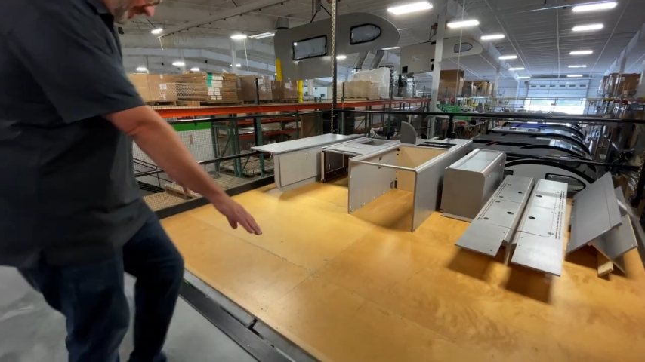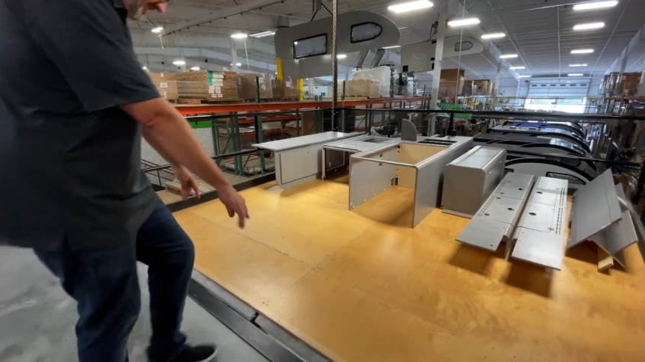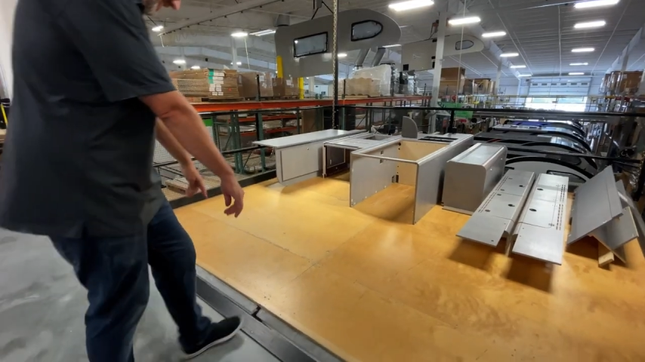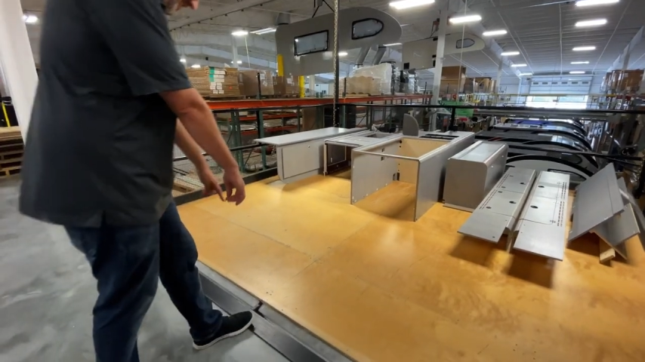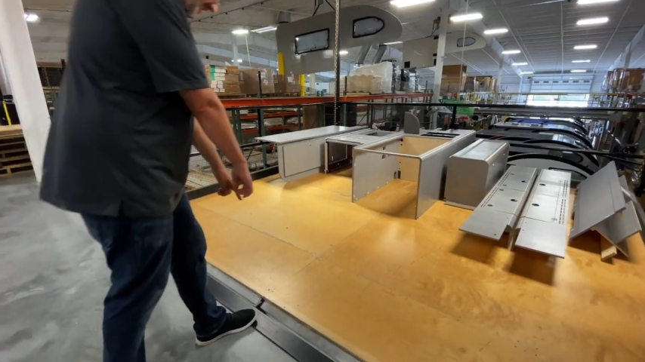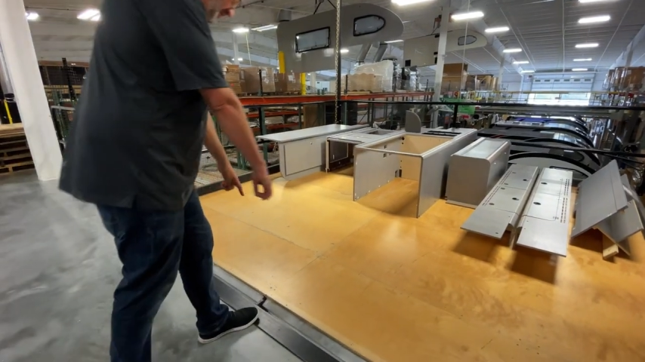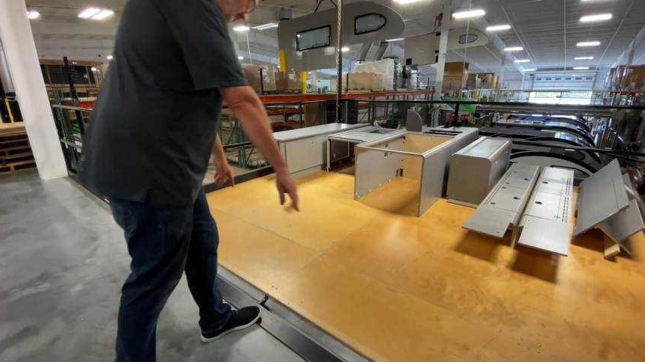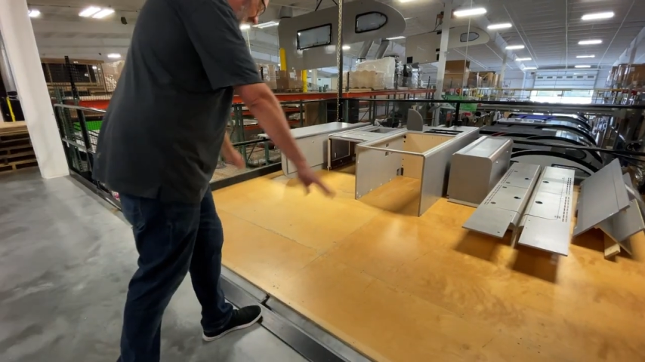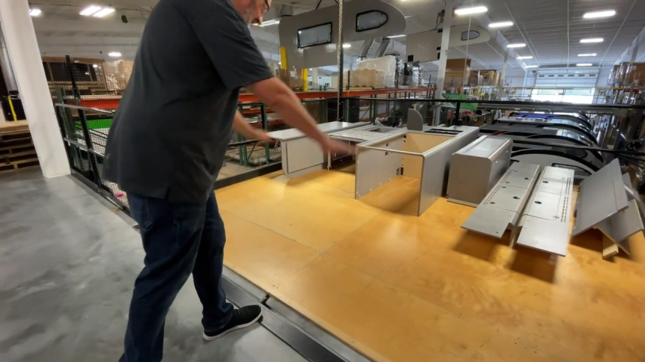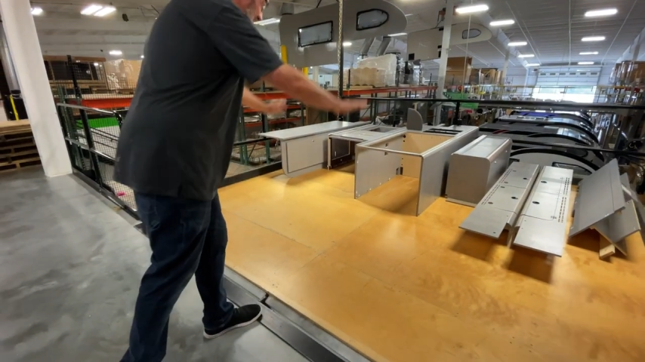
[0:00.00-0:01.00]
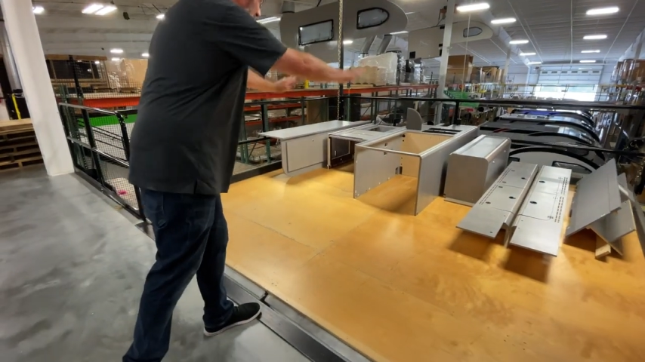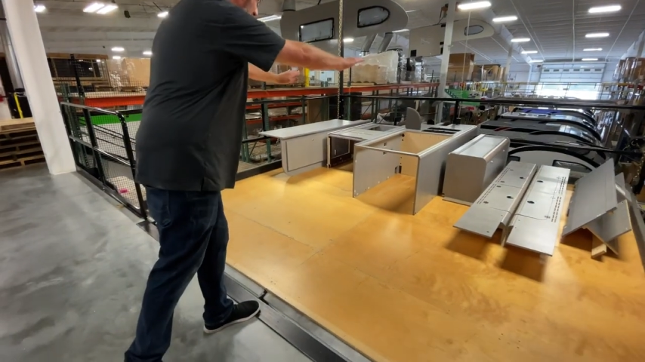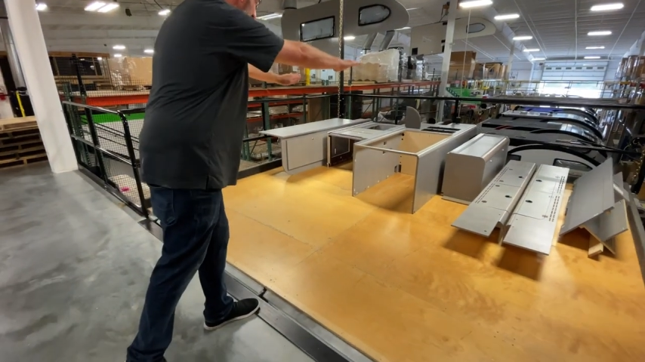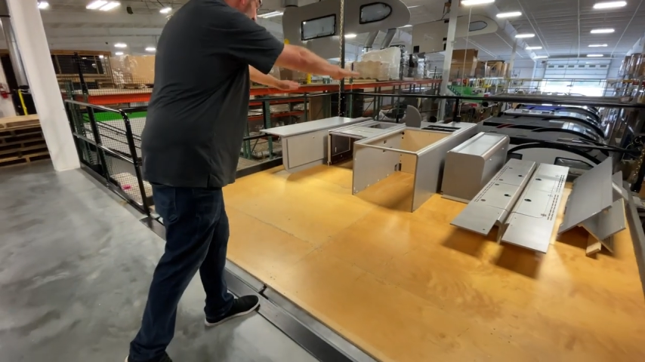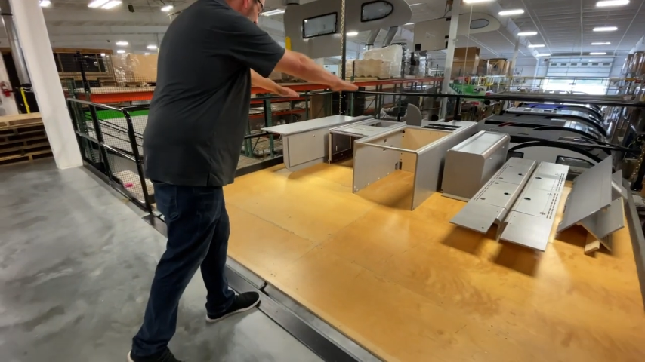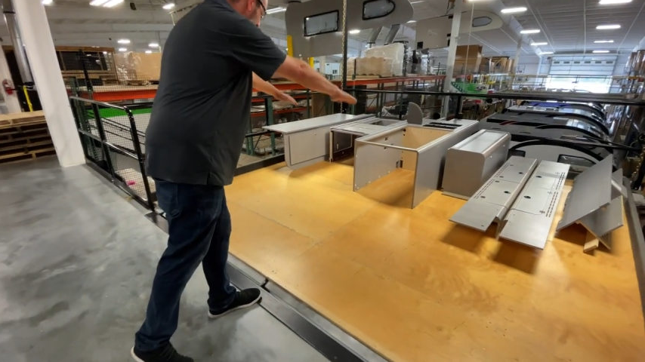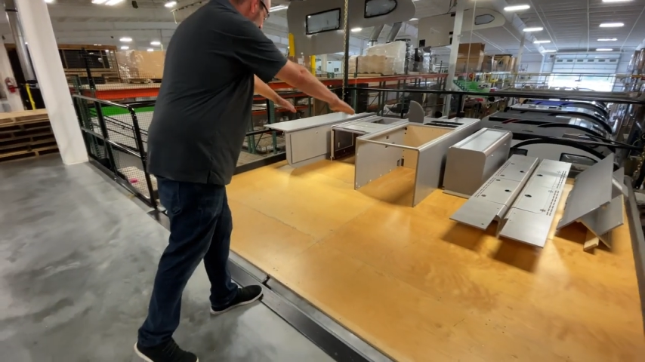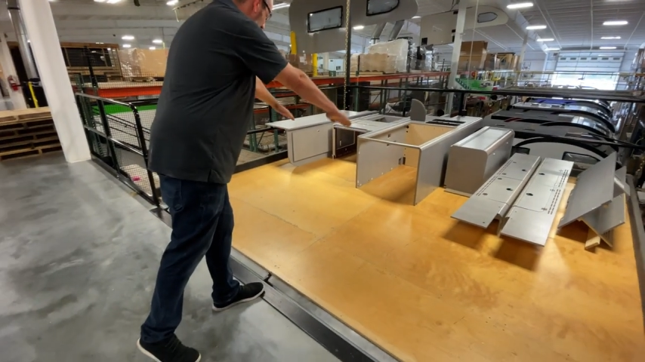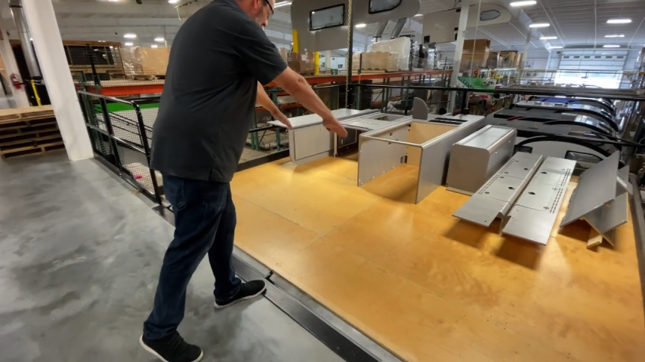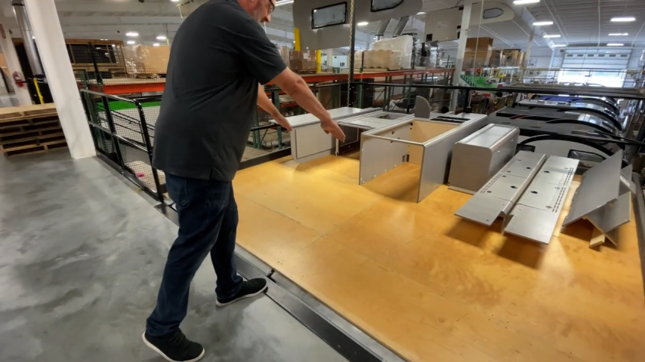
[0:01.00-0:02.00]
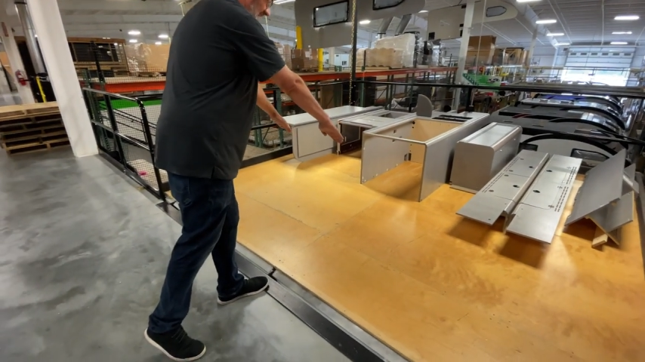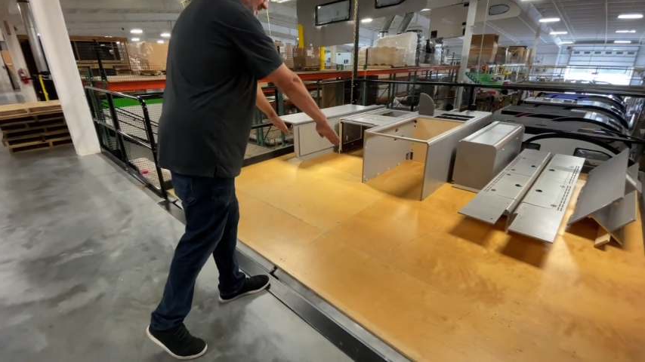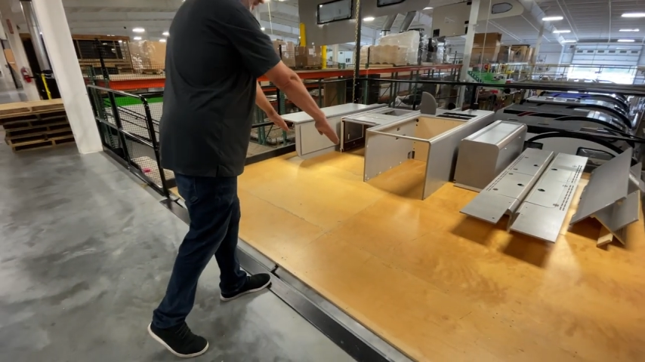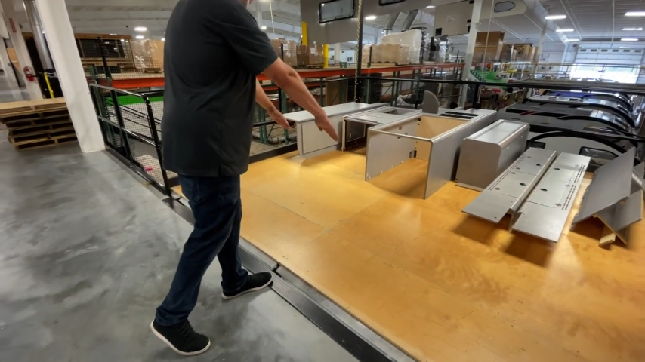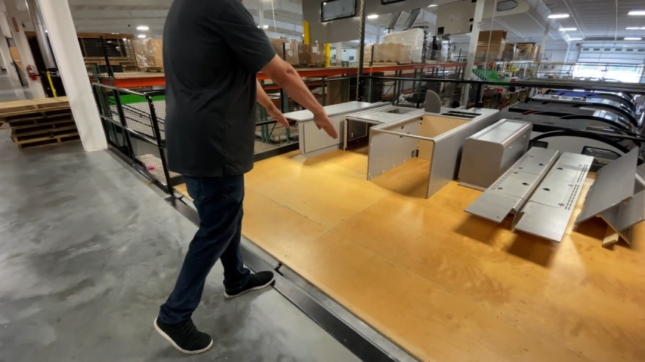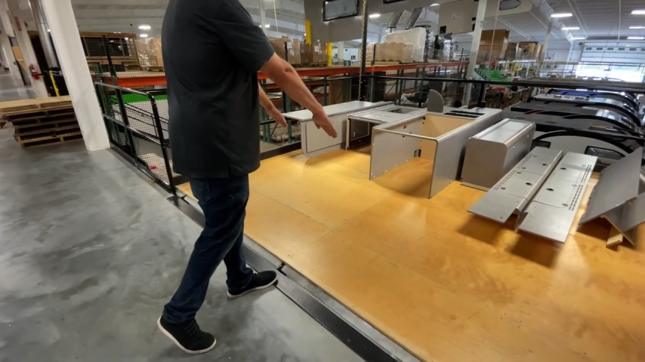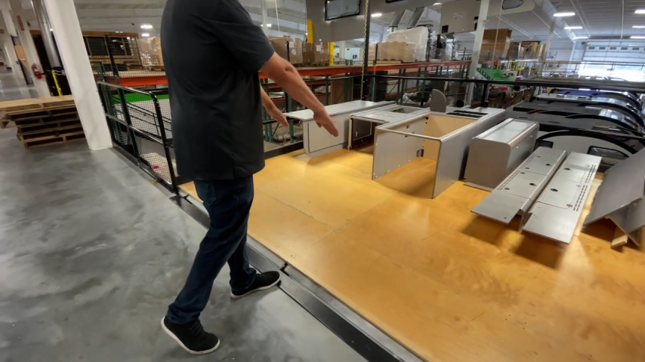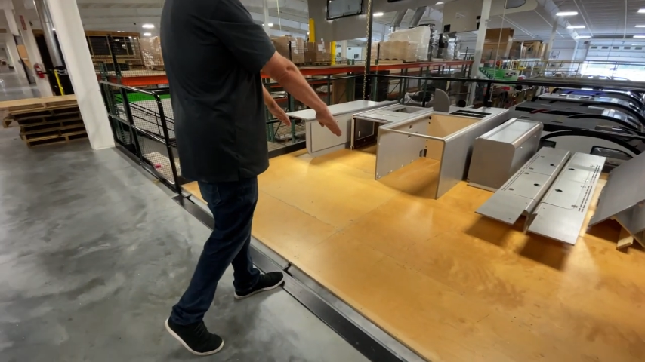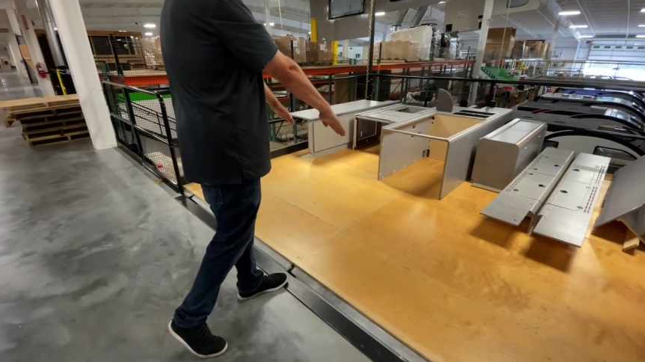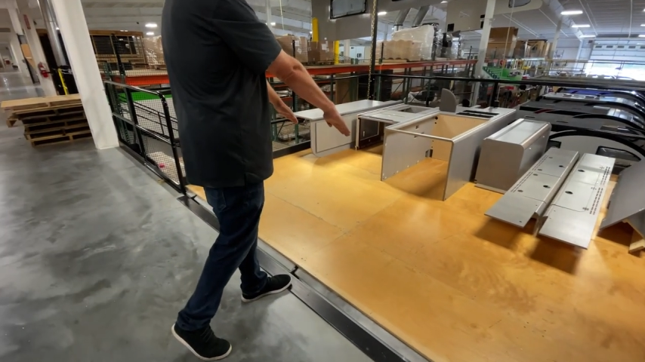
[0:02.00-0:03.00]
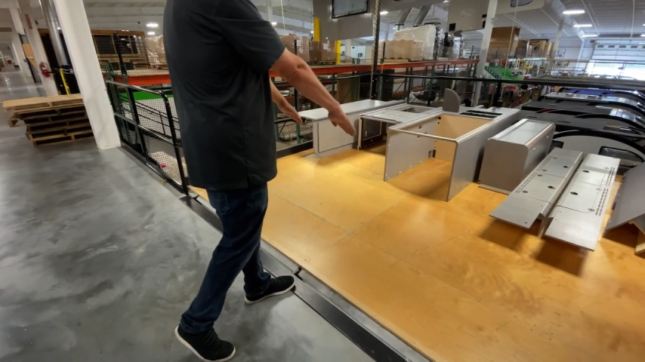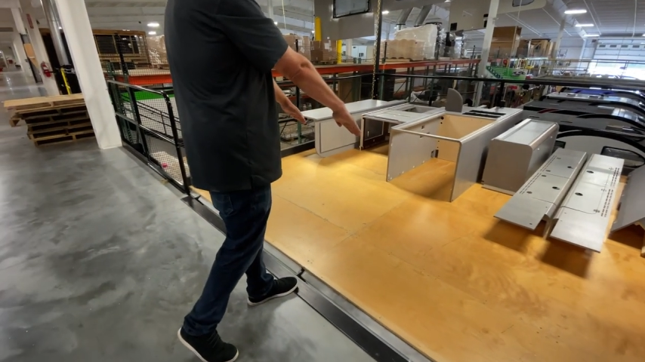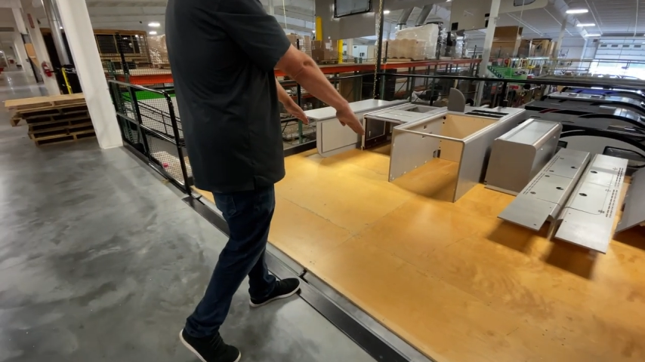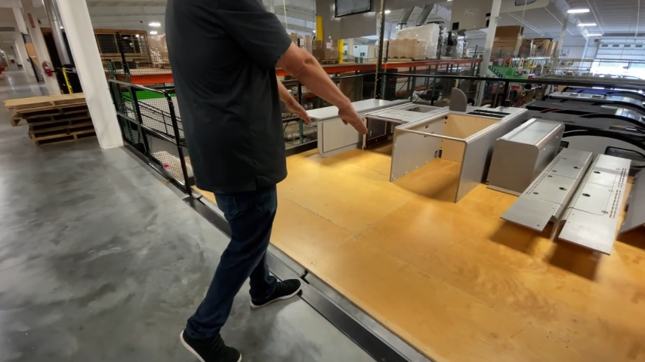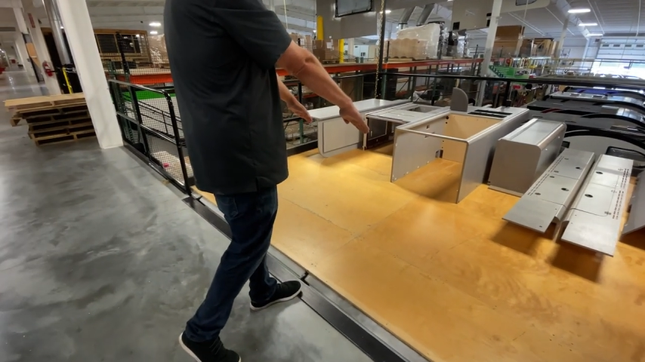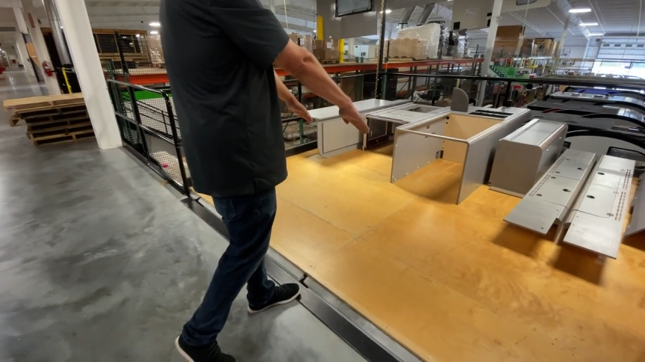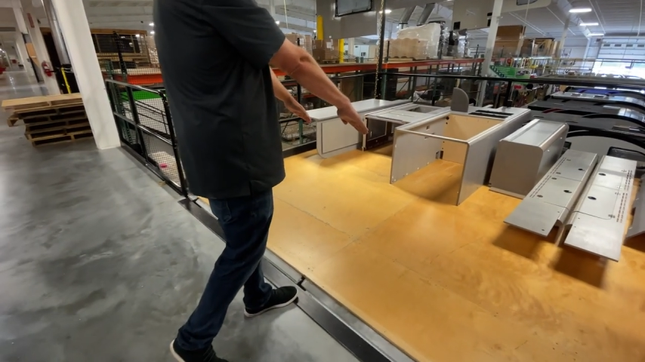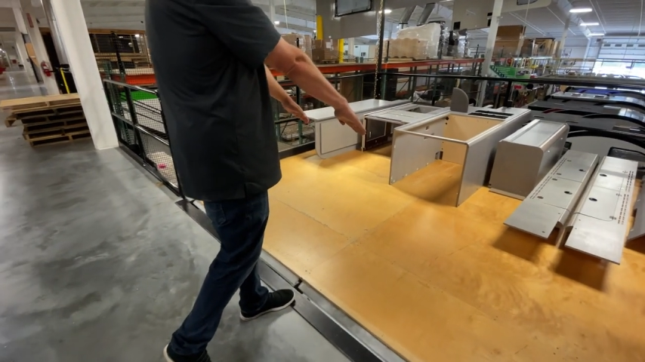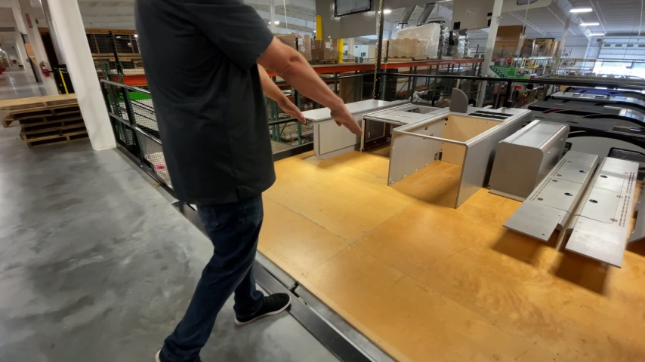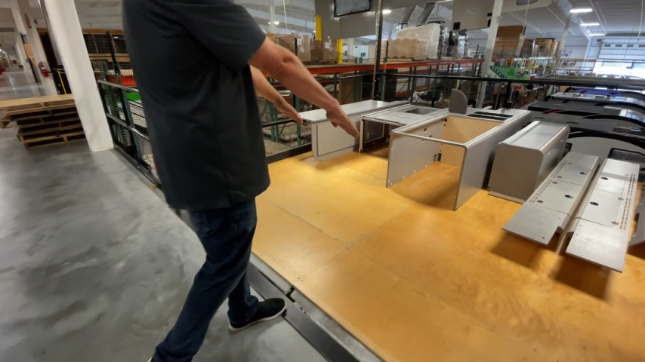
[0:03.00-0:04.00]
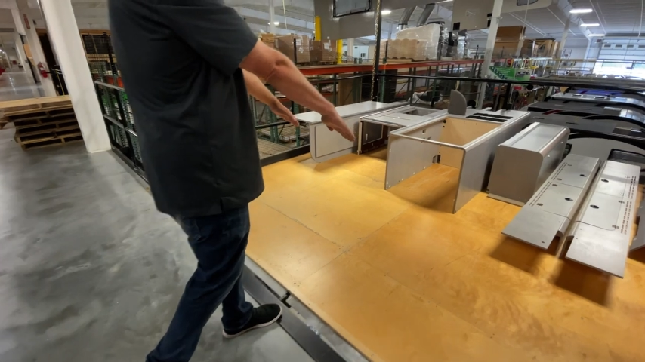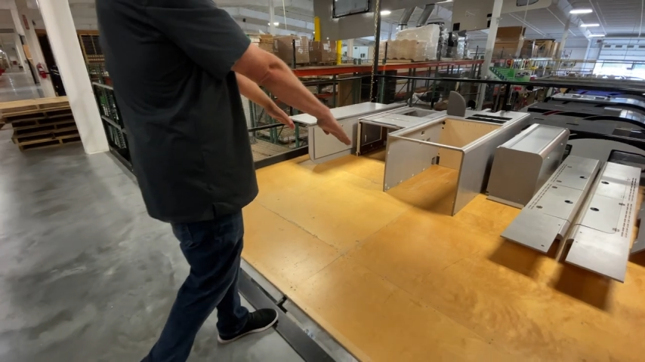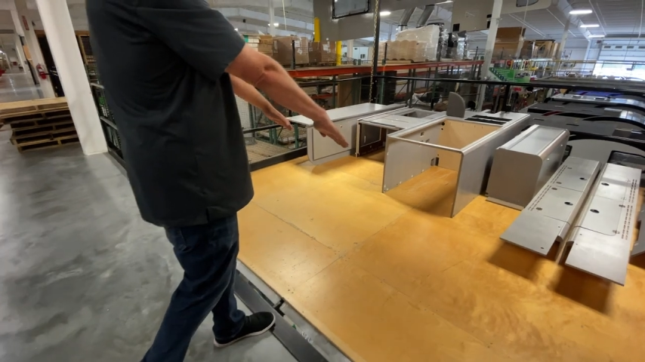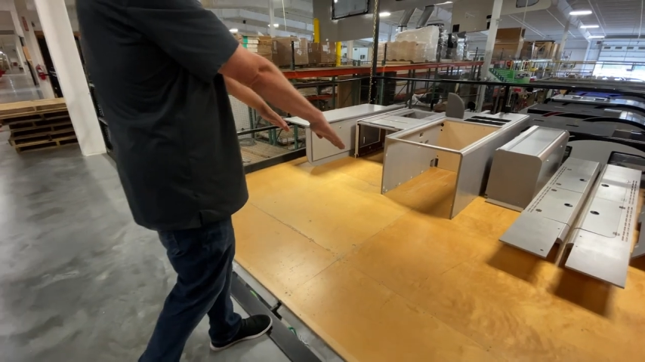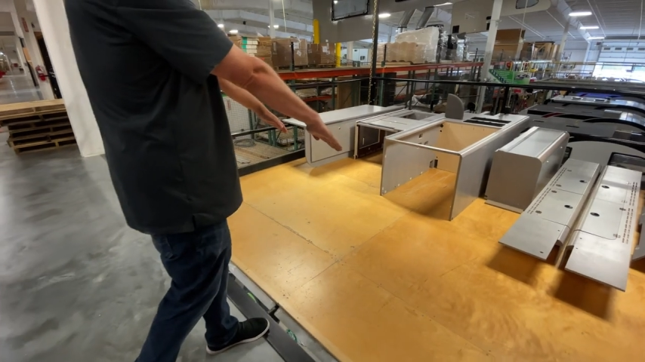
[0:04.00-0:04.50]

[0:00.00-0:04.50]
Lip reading: (no speaker visible)